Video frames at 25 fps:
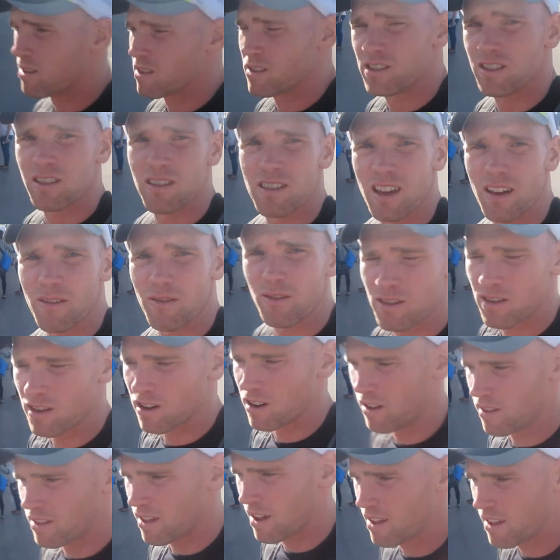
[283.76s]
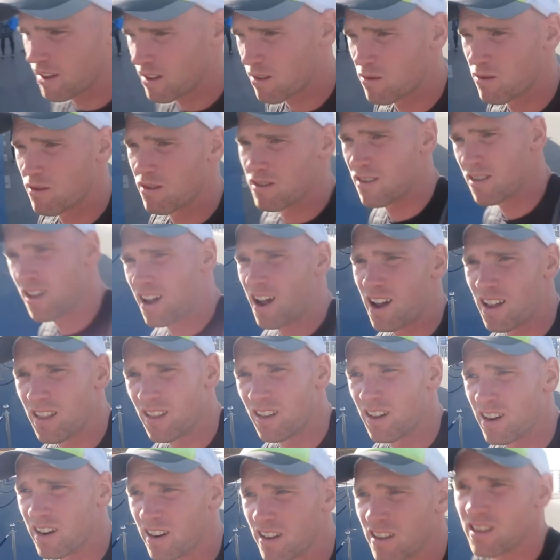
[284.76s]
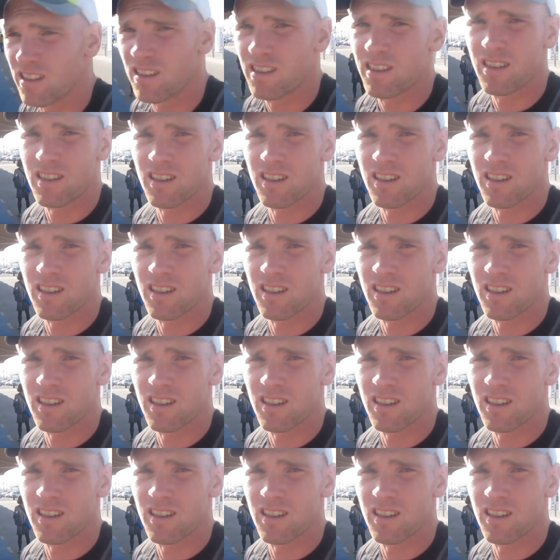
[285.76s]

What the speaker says: and just other side of that, that's where the start line is.